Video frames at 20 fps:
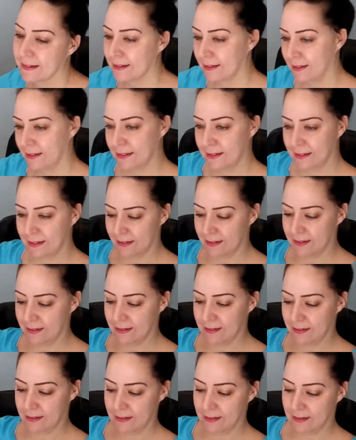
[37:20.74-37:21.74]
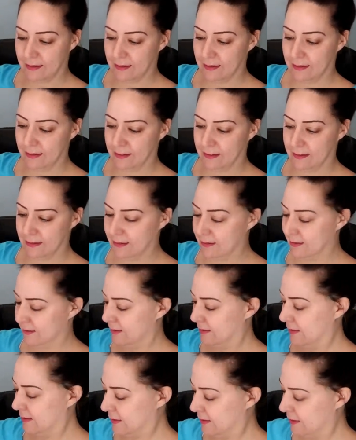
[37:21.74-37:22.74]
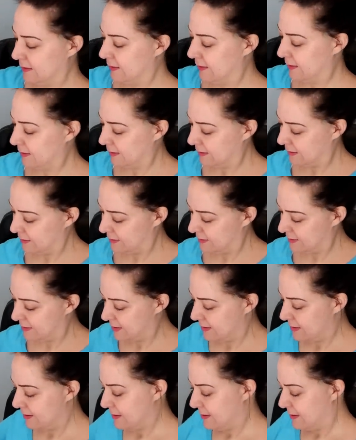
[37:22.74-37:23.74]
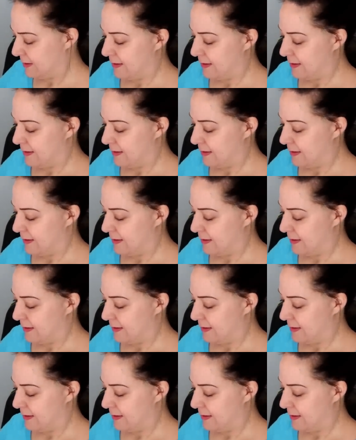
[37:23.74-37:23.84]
Nobody speaks.